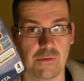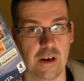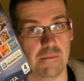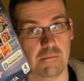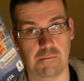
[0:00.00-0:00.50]

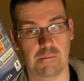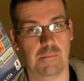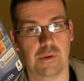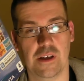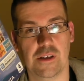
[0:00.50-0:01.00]
Great
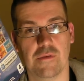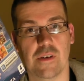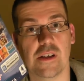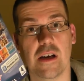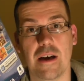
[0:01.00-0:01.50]
place to
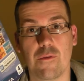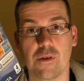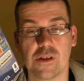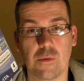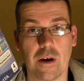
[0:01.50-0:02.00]
visit every
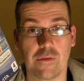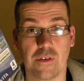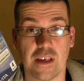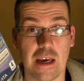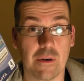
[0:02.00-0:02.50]
once in a while if
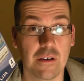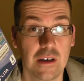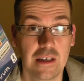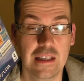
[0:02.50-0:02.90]
you're a gamer.